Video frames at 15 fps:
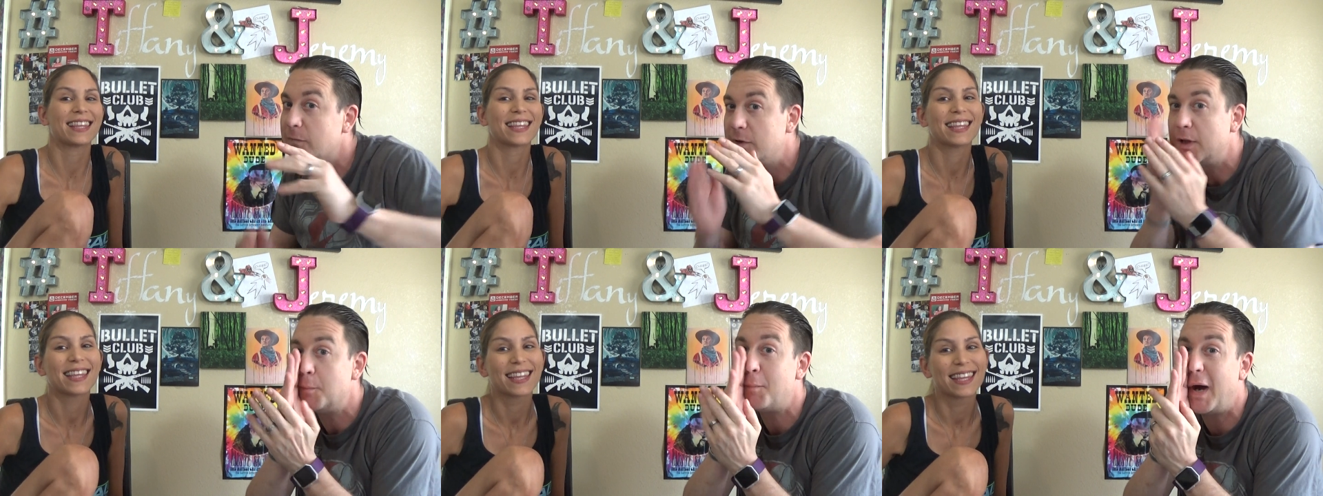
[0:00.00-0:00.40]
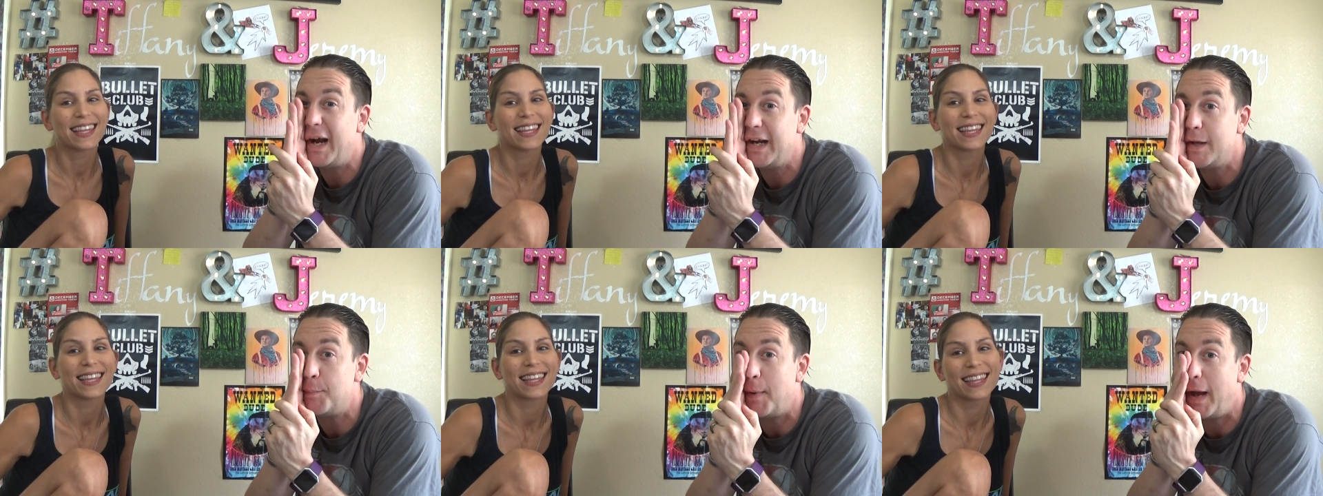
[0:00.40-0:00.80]
Speaker 1: the
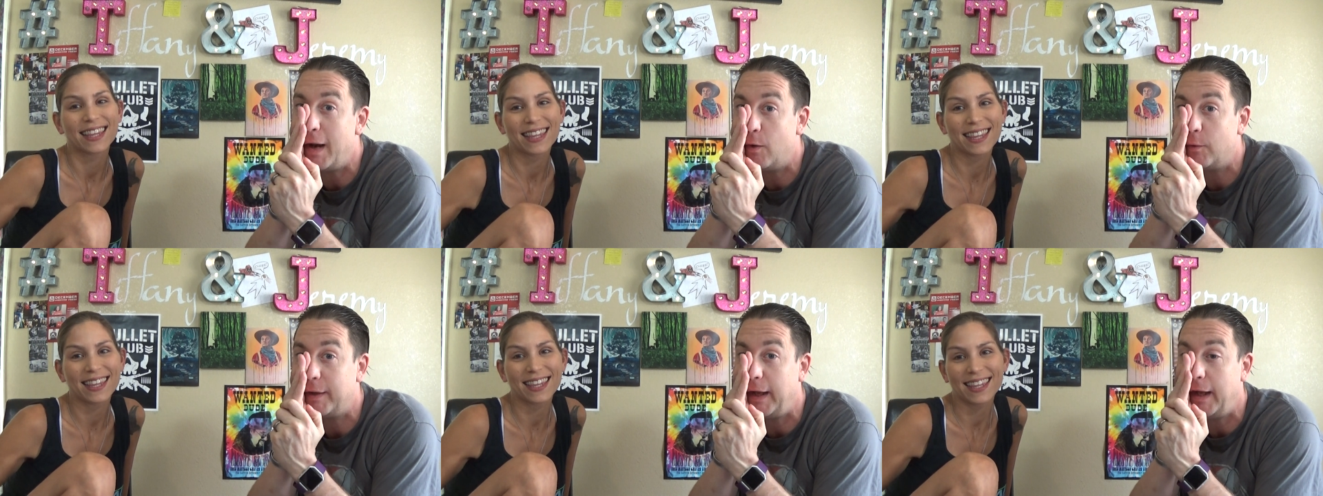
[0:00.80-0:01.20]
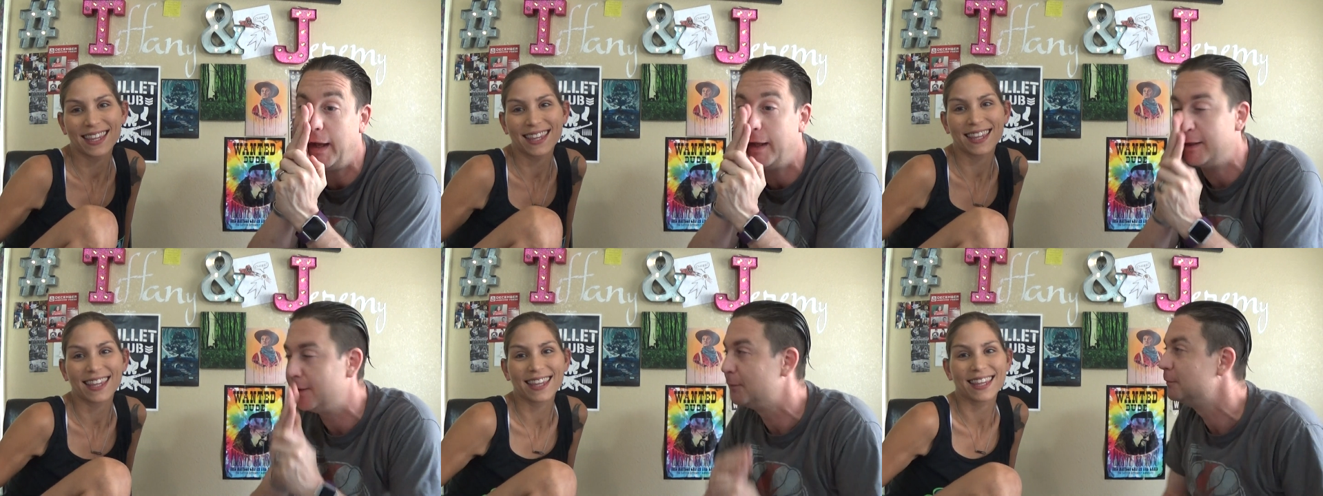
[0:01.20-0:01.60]
mighty battle
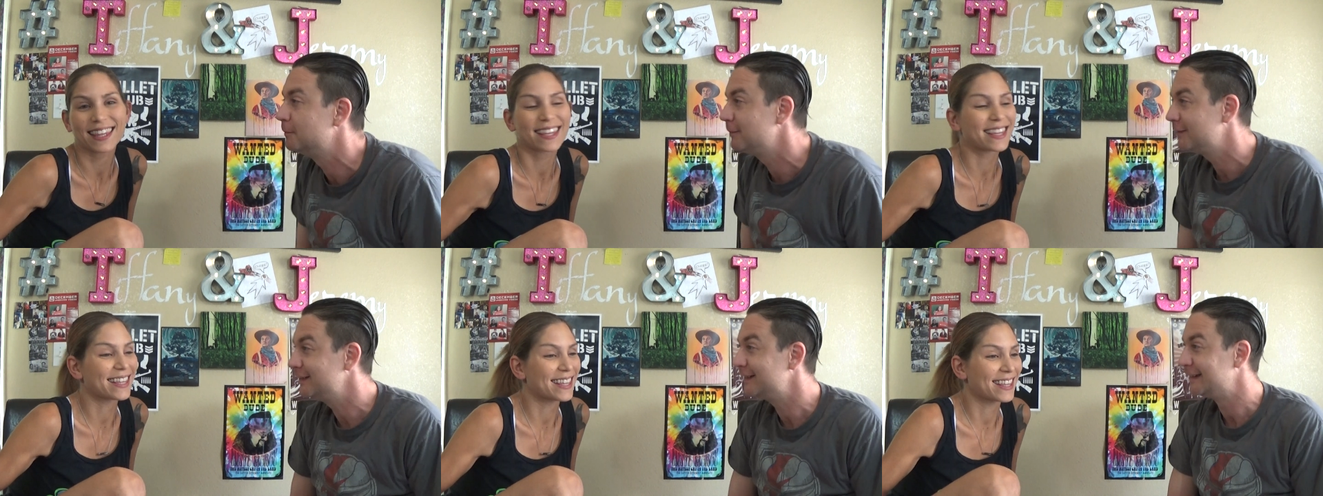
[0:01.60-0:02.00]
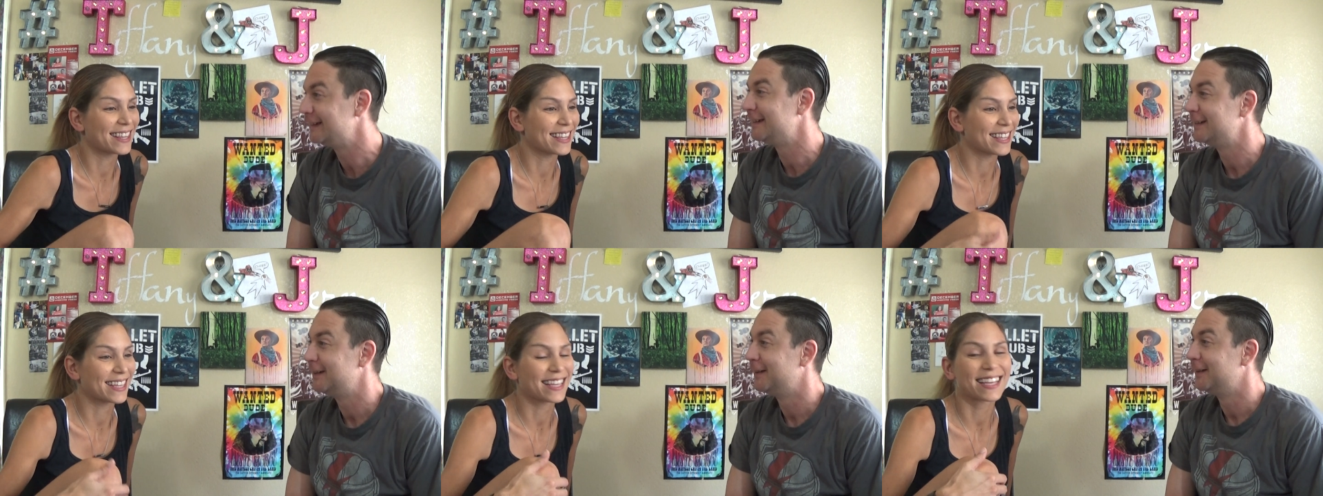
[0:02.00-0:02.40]
cat.
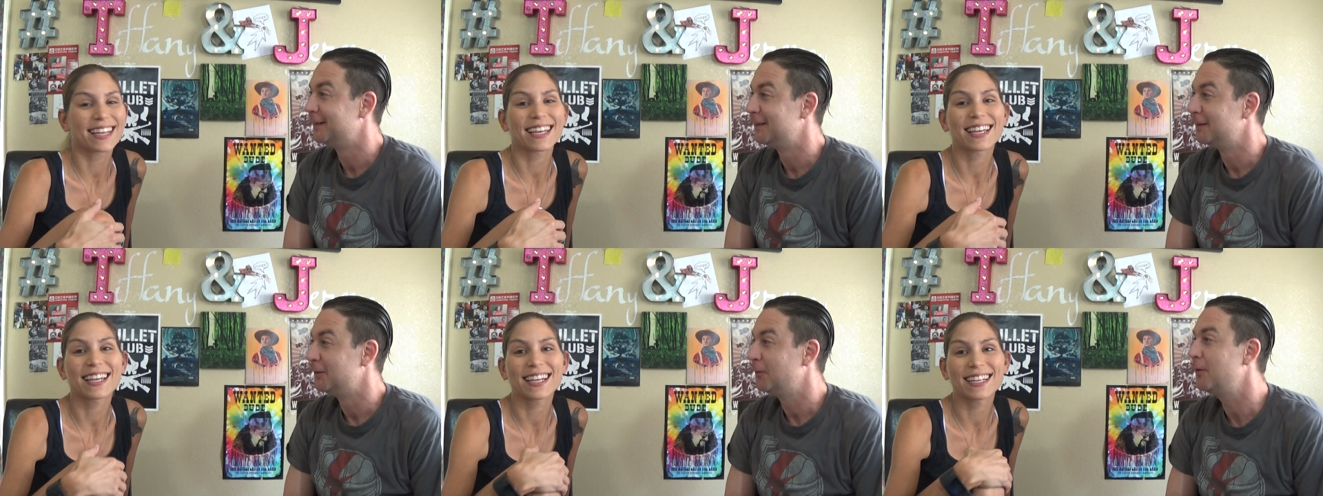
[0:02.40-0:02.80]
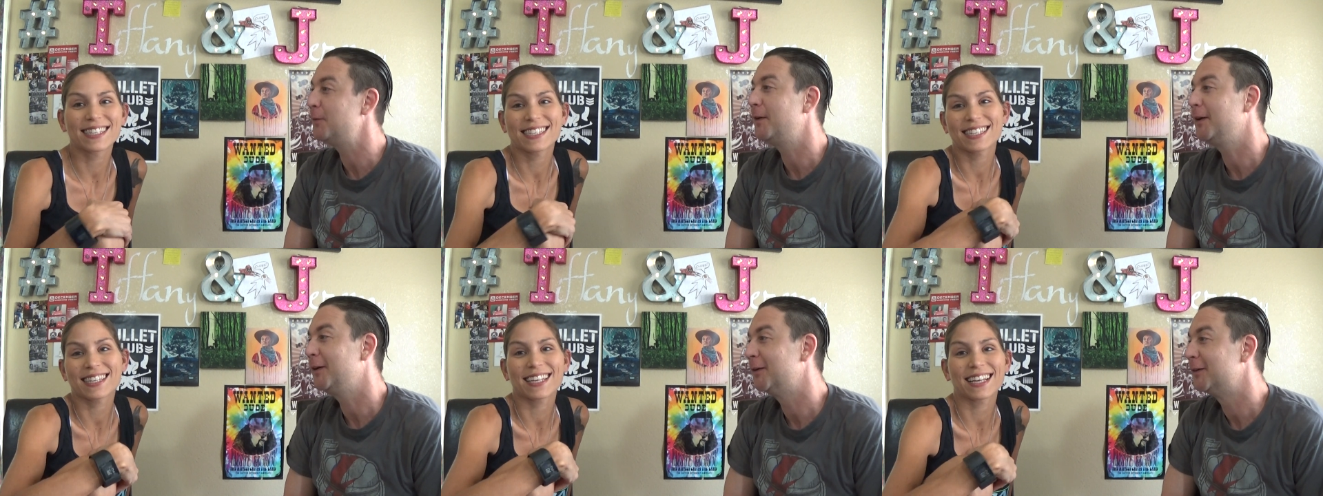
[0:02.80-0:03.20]
He's what about you?